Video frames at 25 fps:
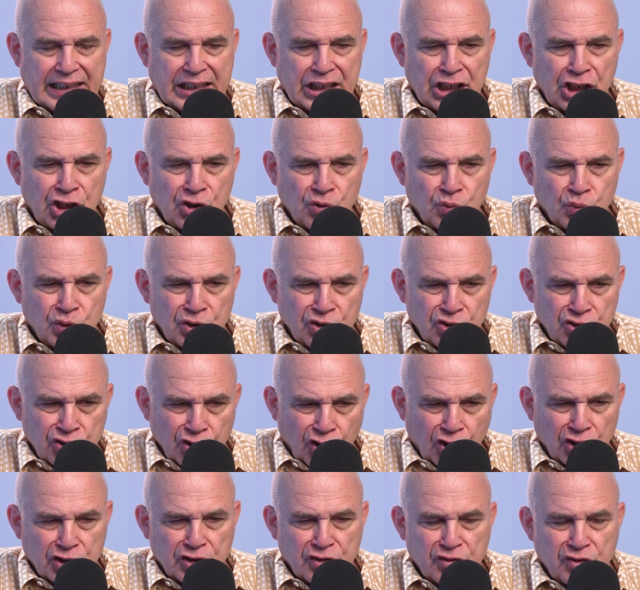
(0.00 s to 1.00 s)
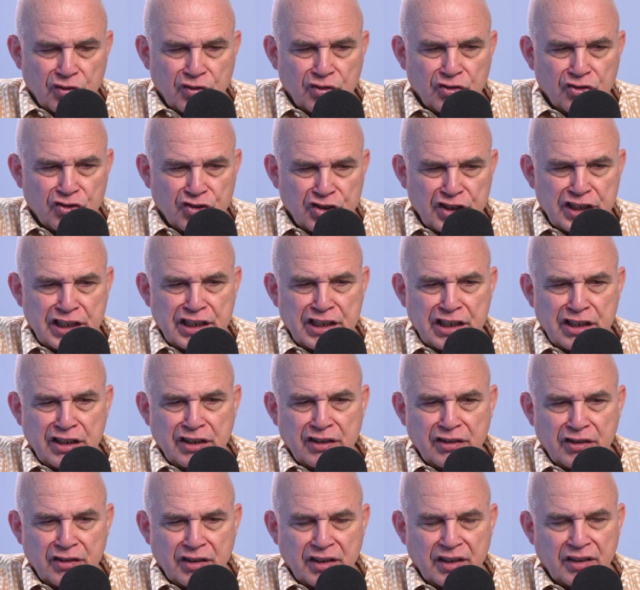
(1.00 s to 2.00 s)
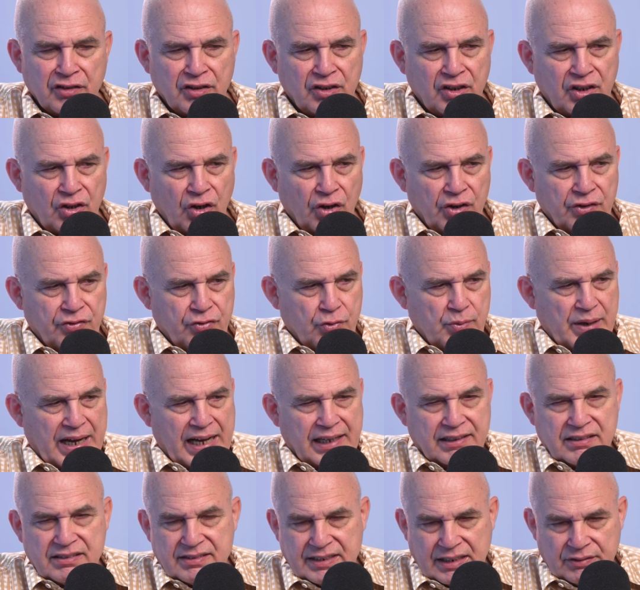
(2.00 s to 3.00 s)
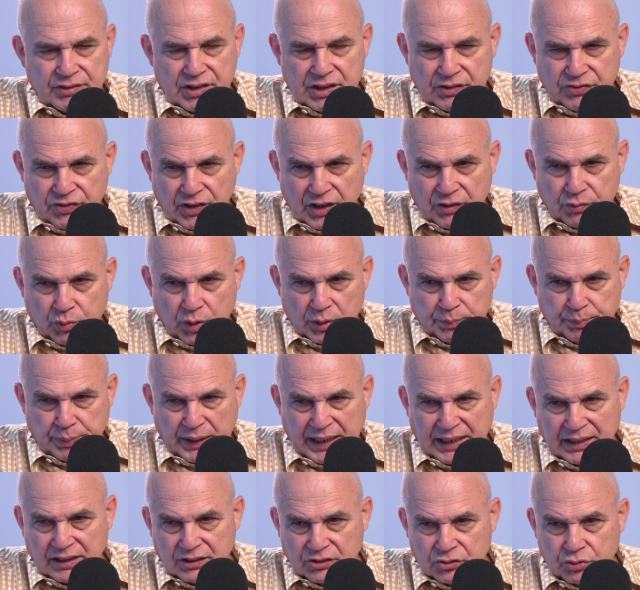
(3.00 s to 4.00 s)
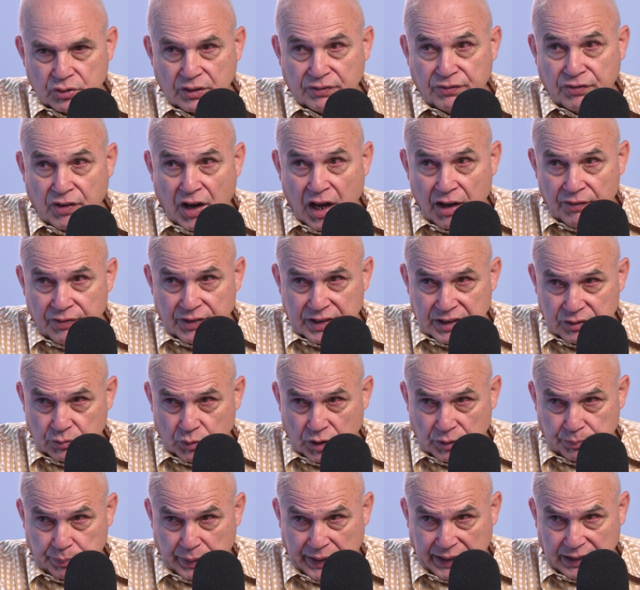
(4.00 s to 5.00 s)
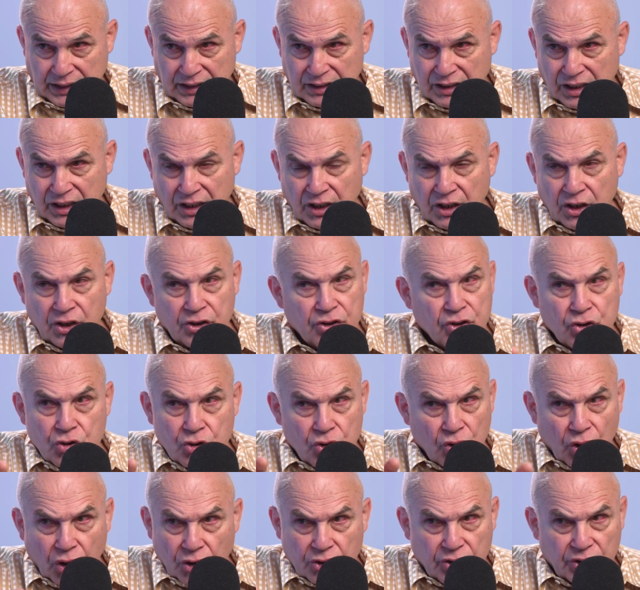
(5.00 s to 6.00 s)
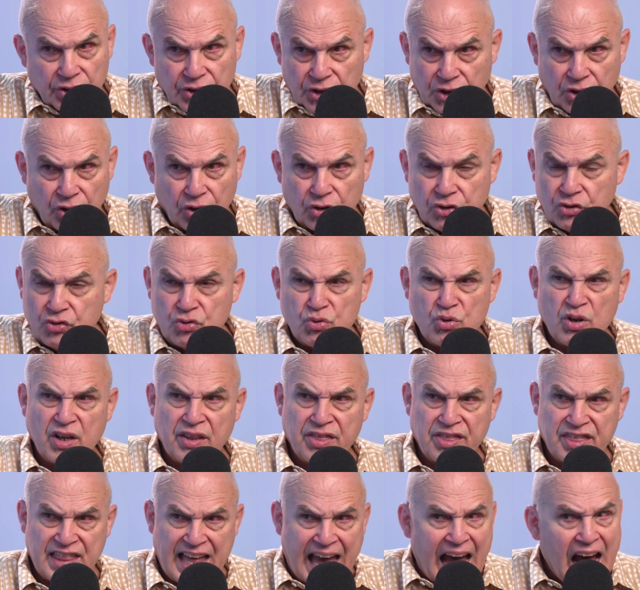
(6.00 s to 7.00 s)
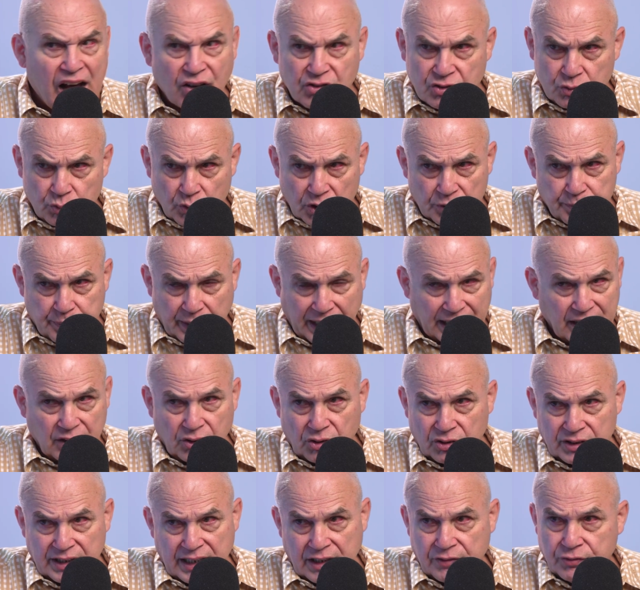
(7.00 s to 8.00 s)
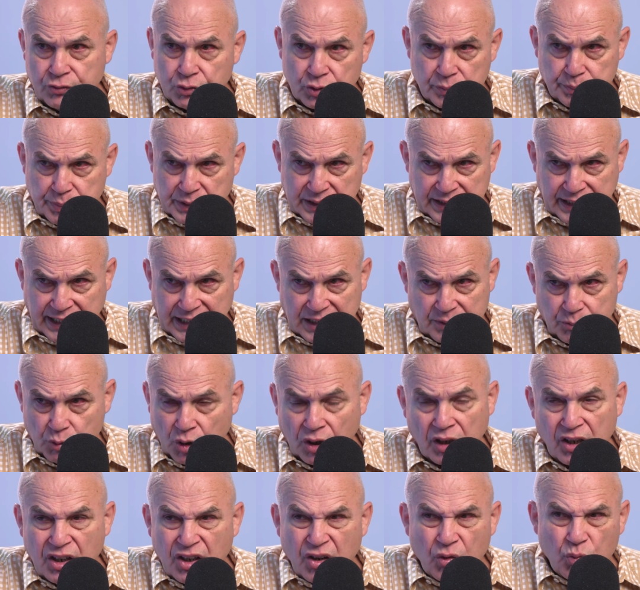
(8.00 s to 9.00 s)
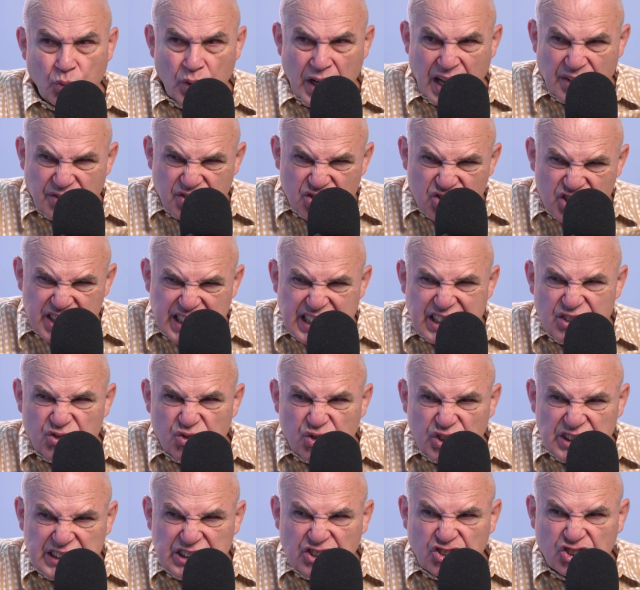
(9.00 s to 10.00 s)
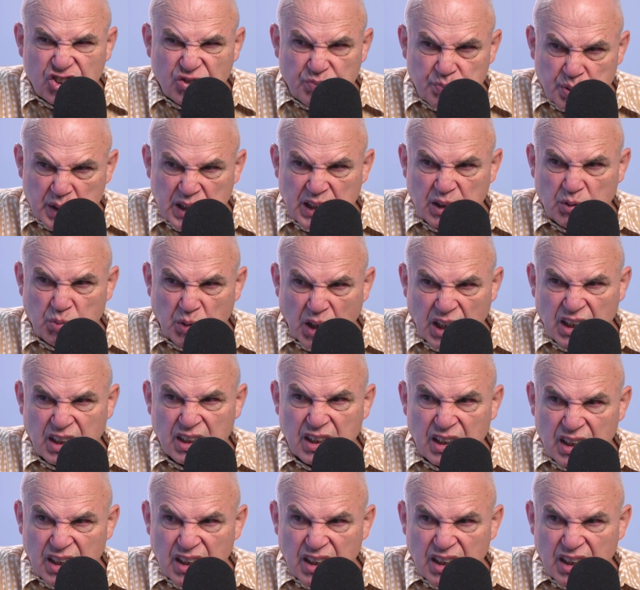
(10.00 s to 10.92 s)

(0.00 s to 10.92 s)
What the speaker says: you will not see going from a 175-watt panel to a 500-watt panel. You're not going to go to a 1,000-watt panel on that footprint anymore. We have really reached pretty well